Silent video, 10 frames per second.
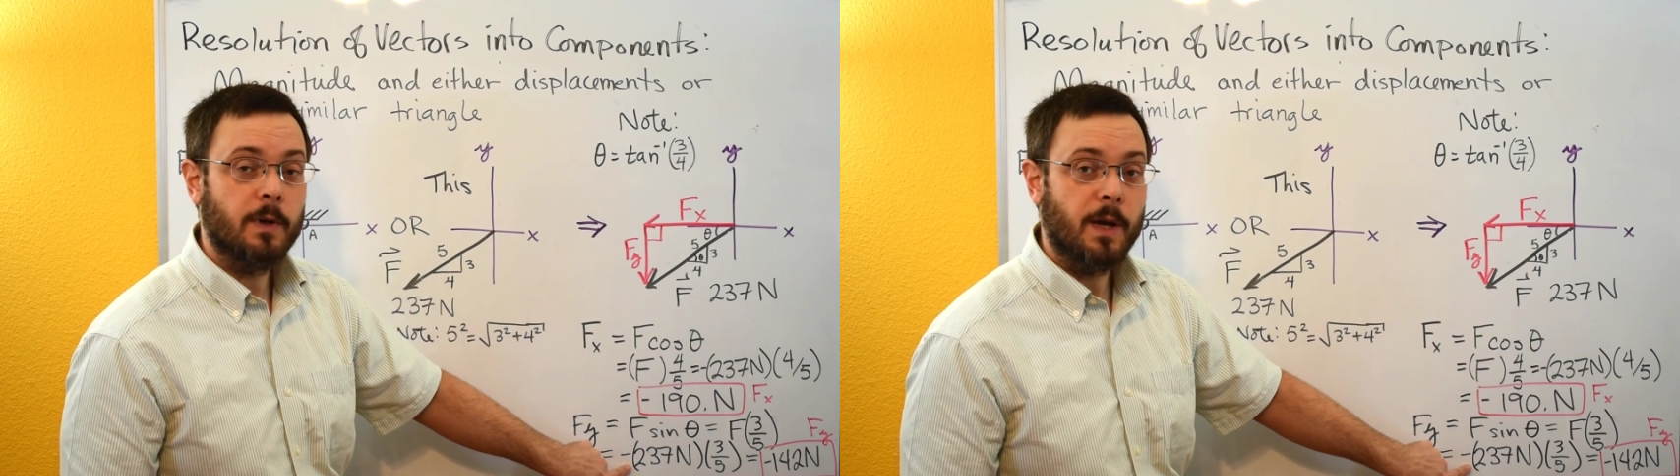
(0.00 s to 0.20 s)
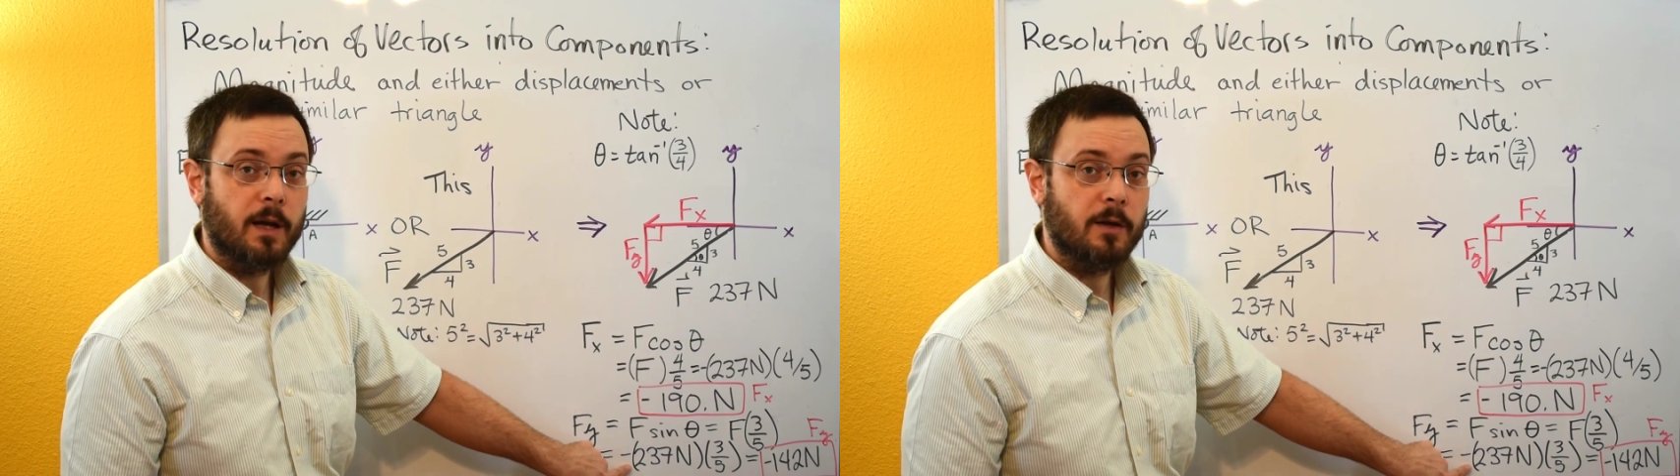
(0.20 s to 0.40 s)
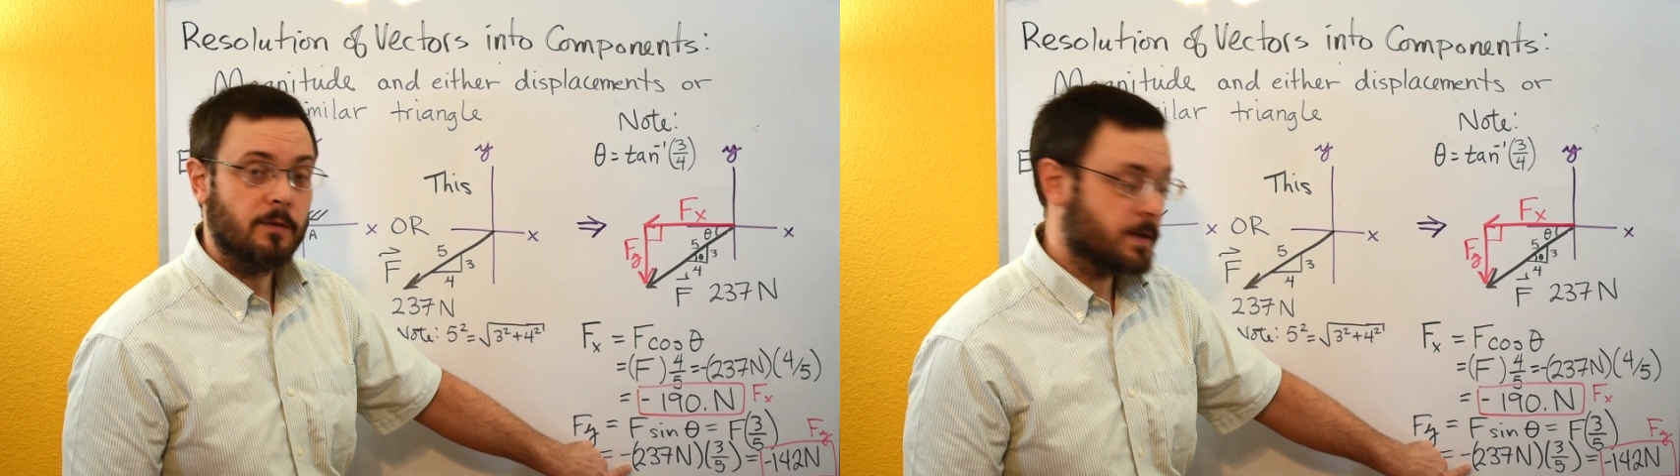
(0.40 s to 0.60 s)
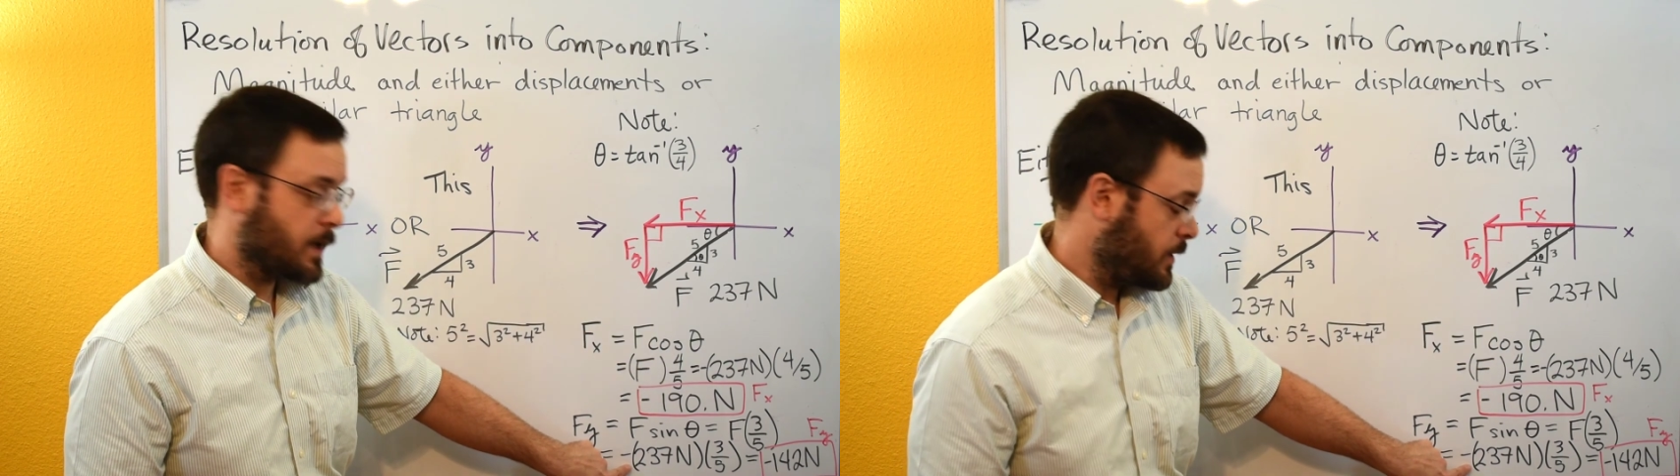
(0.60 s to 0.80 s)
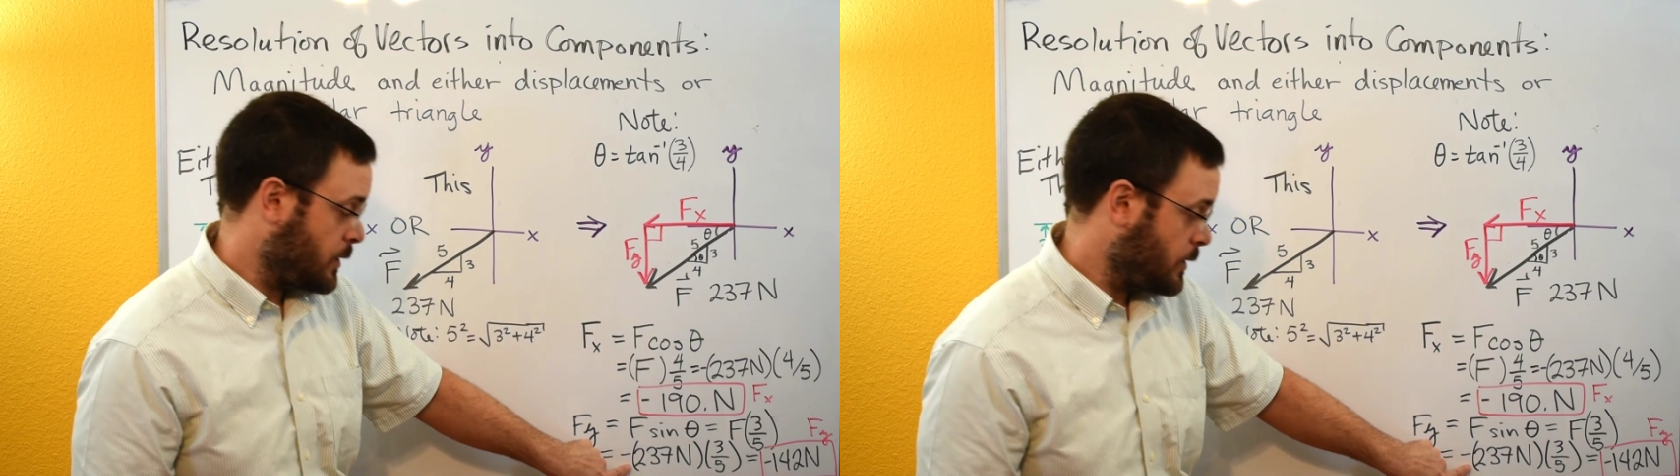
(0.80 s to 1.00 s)
negative
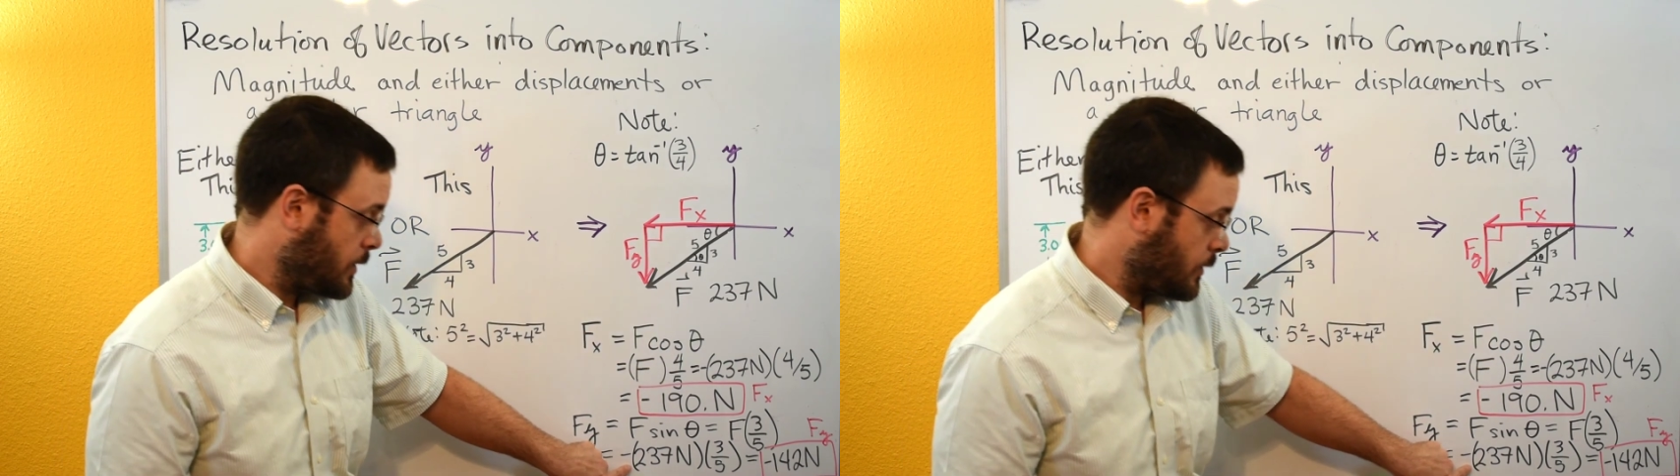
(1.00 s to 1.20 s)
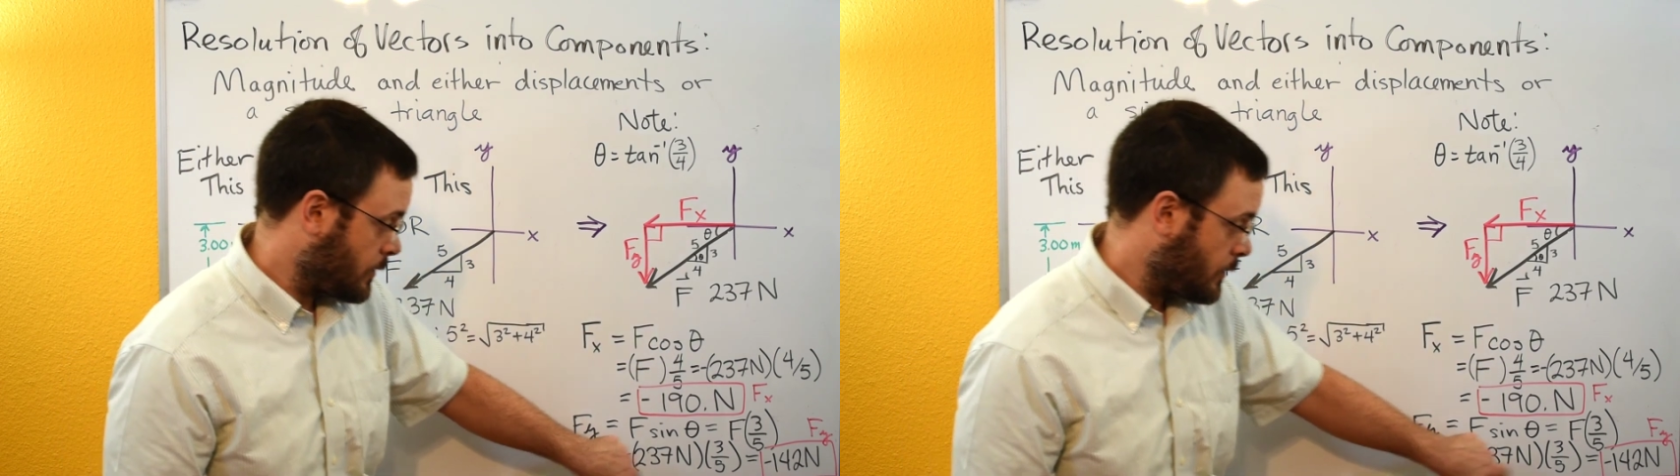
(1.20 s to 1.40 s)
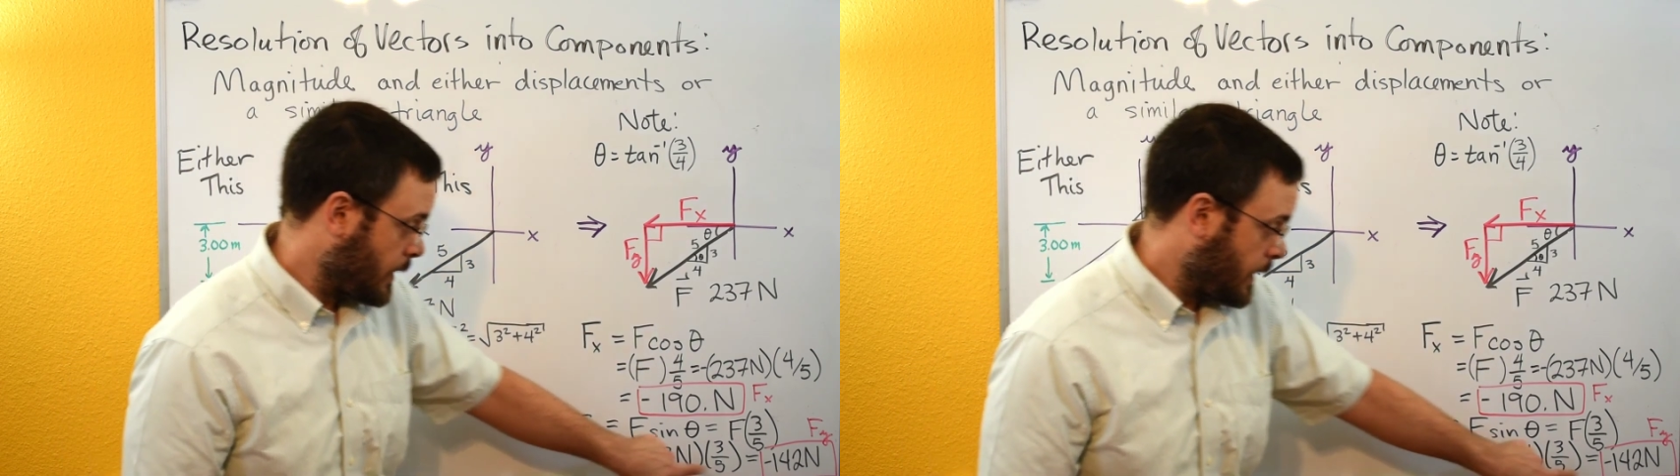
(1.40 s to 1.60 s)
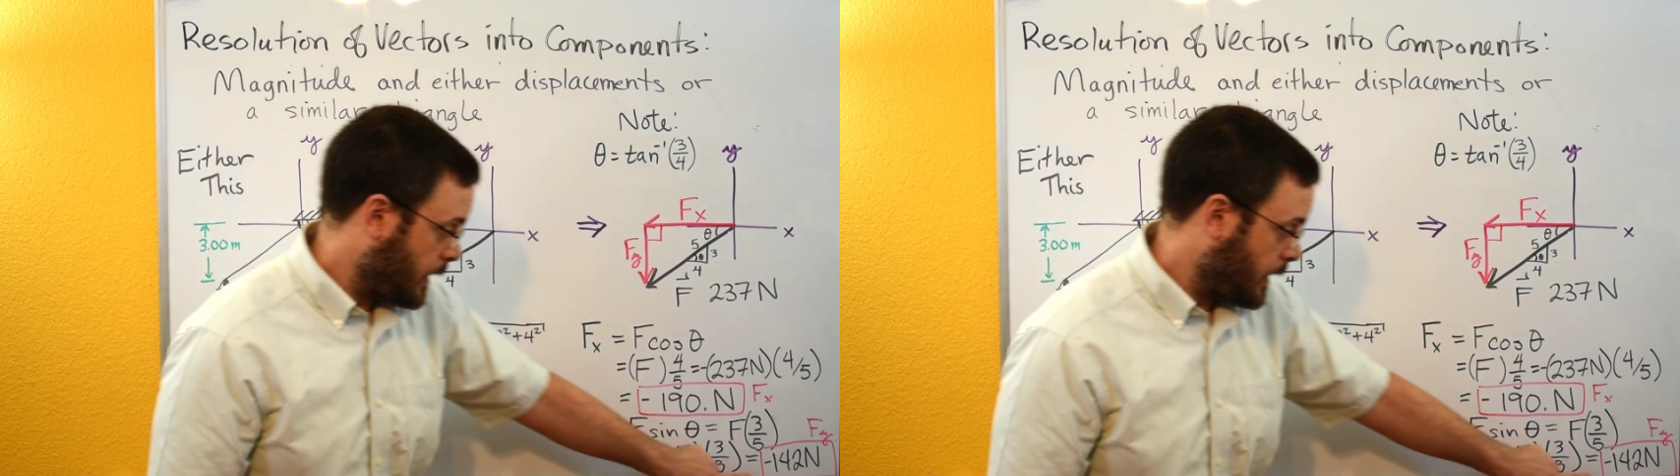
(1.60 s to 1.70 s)
sign in here,